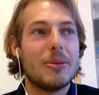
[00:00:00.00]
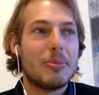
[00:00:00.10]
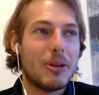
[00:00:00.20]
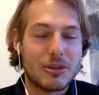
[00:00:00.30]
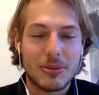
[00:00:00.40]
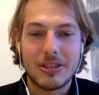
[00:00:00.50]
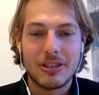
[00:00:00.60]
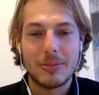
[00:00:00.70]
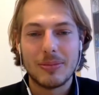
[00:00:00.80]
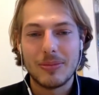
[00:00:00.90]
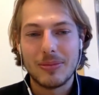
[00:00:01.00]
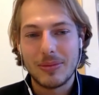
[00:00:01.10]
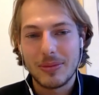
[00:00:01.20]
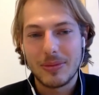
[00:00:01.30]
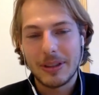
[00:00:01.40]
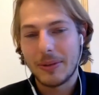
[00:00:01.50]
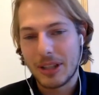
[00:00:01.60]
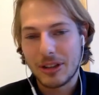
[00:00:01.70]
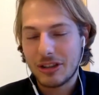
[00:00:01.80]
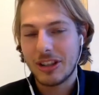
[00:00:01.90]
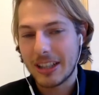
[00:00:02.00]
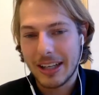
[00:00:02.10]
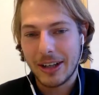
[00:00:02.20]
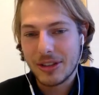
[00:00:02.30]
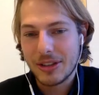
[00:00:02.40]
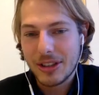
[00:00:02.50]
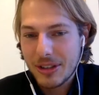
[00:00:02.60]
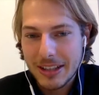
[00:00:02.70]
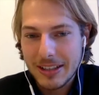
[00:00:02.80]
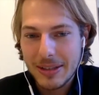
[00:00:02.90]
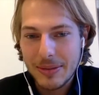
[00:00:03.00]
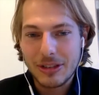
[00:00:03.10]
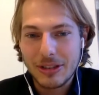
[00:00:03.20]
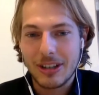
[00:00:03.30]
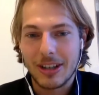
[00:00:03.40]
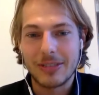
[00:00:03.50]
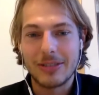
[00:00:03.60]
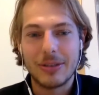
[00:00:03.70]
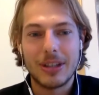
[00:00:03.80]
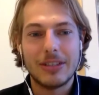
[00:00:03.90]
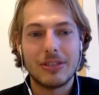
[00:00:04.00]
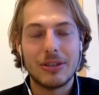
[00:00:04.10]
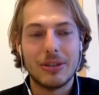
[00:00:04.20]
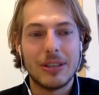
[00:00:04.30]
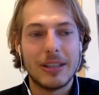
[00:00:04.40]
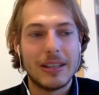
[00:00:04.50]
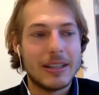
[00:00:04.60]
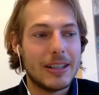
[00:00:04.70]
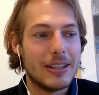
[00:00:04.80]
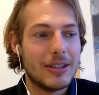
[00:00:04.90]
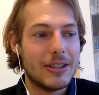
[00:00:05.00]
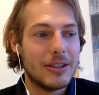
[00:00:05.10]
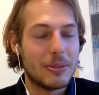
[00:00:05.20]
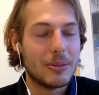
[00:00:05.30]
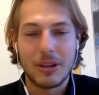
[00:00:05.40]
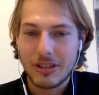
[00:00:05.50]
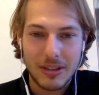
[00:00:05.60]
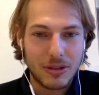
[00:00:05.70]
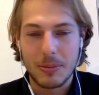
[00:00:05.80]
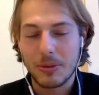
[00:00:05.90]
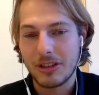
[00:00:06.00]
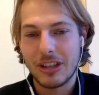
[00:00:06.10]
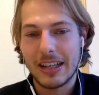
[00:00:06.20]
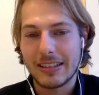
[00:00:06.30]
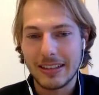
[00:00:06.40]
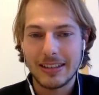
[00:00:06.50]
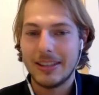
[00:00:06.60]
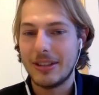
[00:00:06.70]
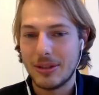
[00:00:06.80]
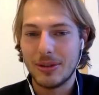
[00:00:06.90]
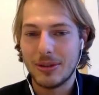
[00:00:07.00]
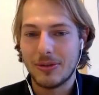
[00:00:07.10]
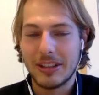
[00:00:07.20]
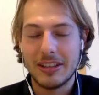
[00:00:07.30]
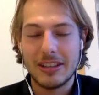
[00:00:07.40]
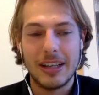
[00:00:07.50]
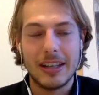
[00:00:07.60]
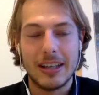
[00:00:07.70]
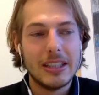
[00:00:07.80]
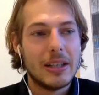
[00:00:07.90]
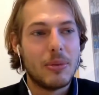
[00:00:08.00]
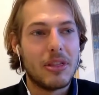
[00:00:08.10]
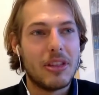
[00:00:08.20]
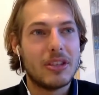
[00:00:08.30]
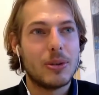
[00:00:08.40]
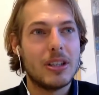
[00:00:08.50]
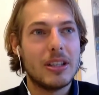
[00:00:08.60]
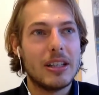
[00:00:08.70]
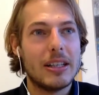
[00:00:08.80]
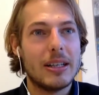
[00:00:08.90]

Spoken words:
boss wants them. When you're just starting out, you've got no idea where to start, right? So your boss gives you a project, and you finish that. But this one,